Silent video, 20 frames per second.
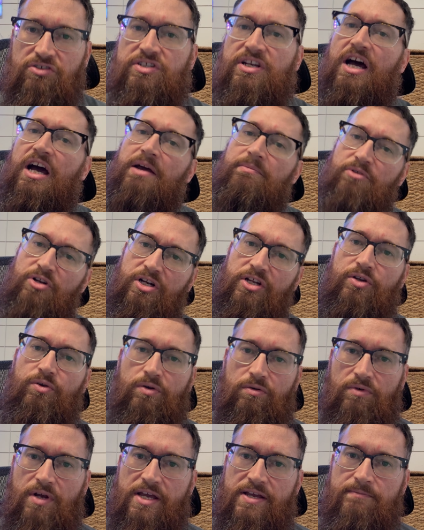time. They're going to do
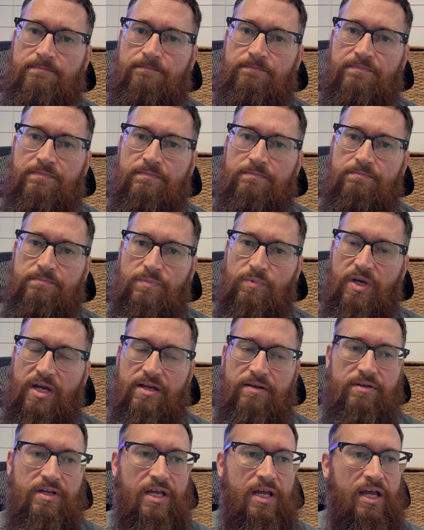it right,
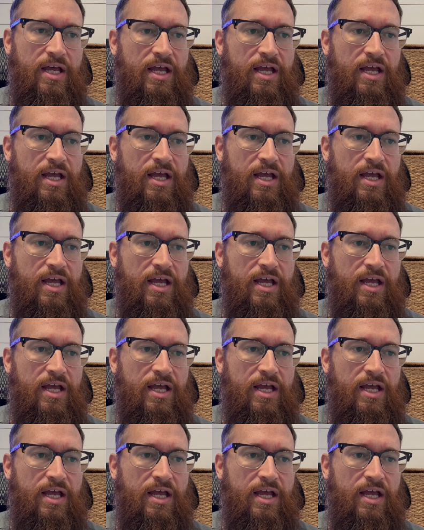okay?